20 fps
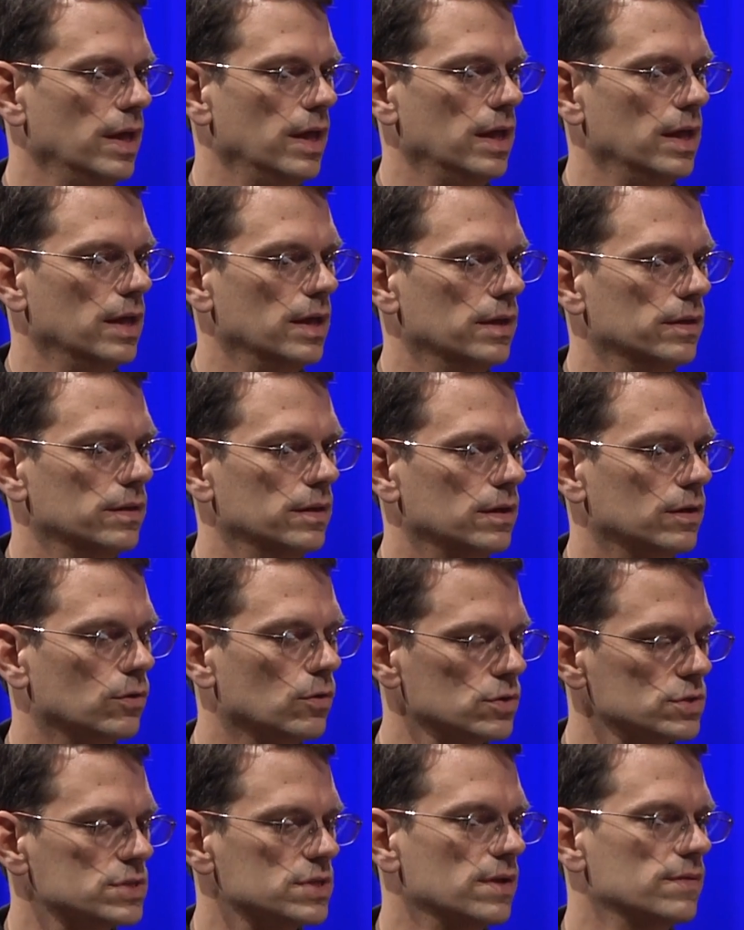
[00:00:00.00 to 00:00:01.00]
And the
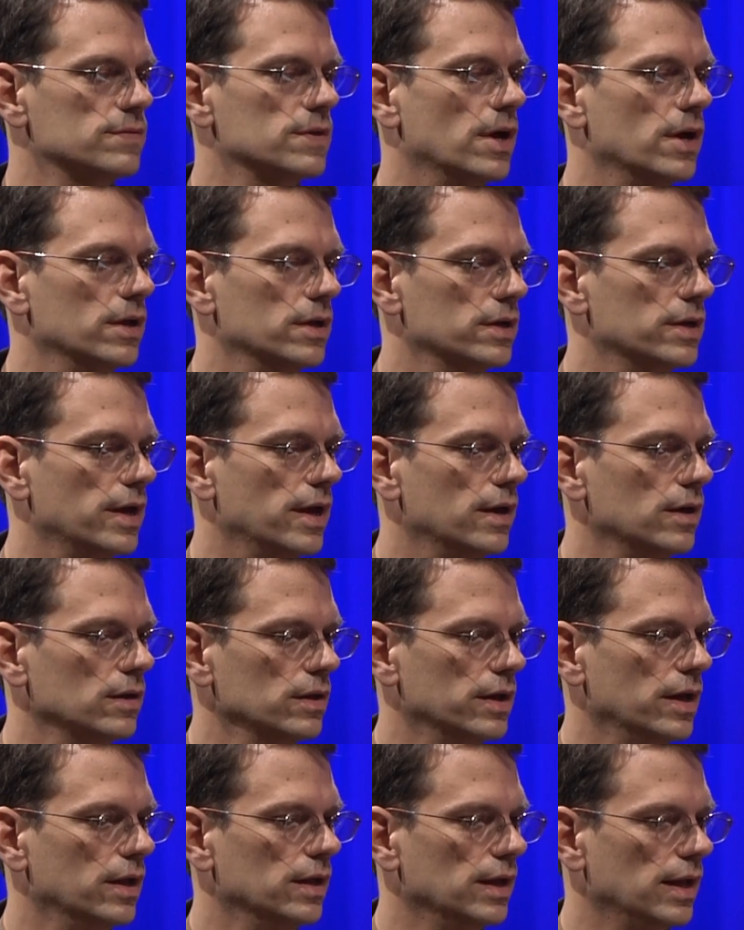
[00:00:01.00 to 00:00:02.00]
courses I've taught
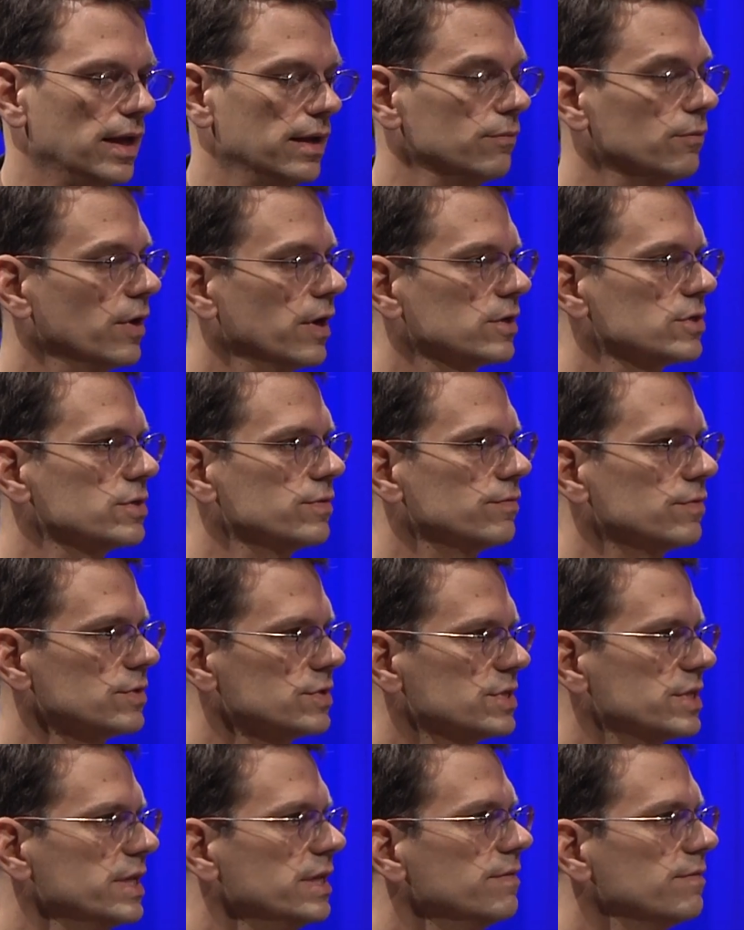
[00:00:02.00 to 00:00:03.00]
entirely online were actually for
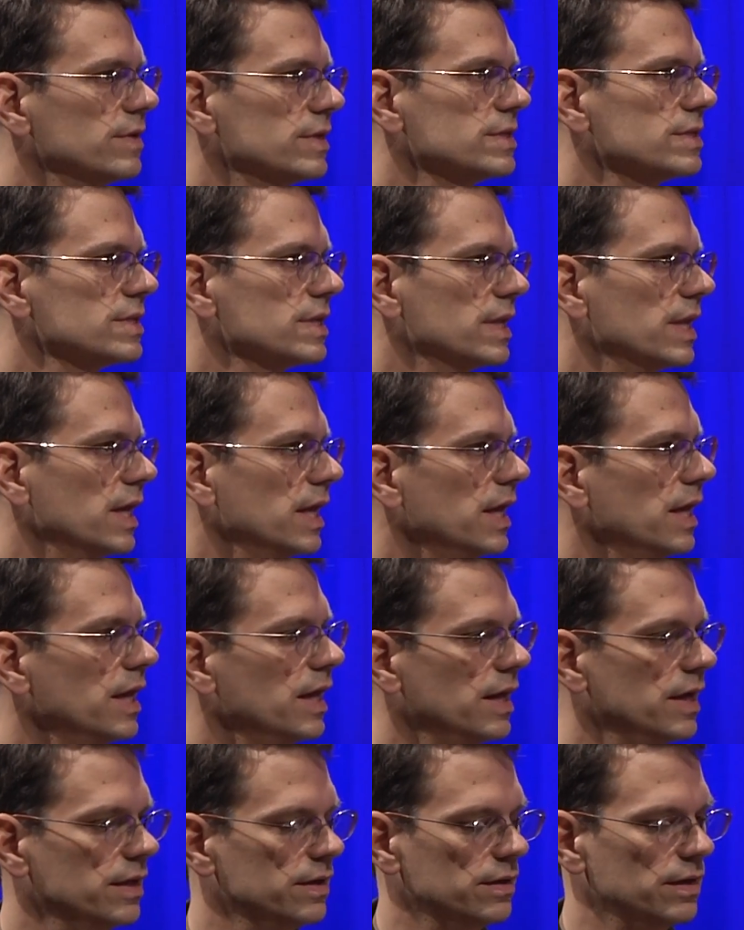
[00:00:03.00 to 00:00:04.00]
Stevens, and they
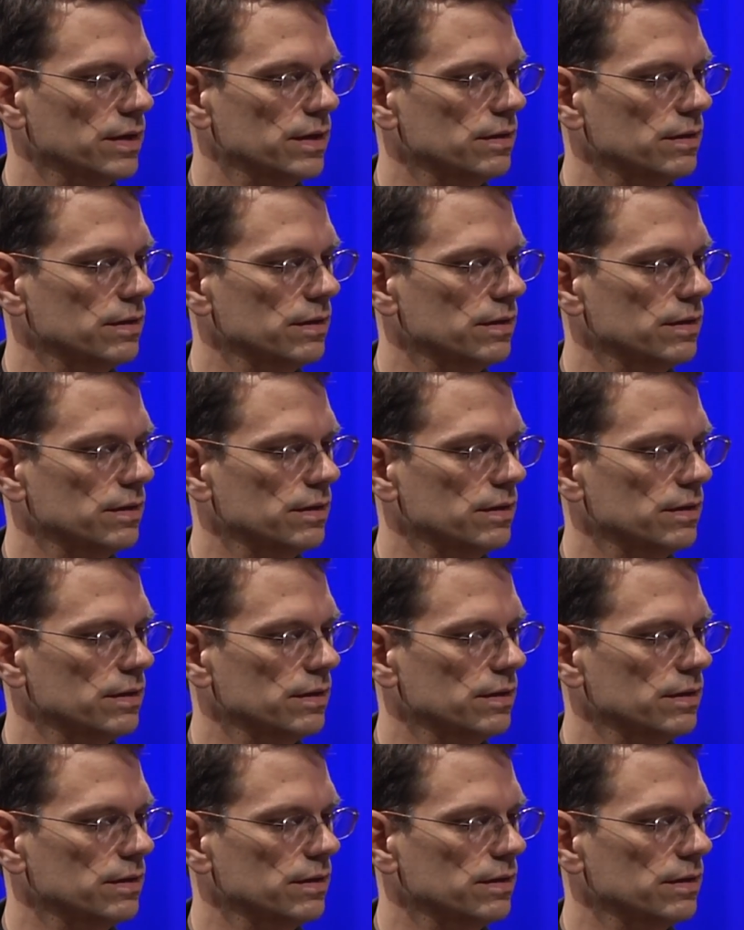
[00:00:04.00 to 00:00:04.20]
had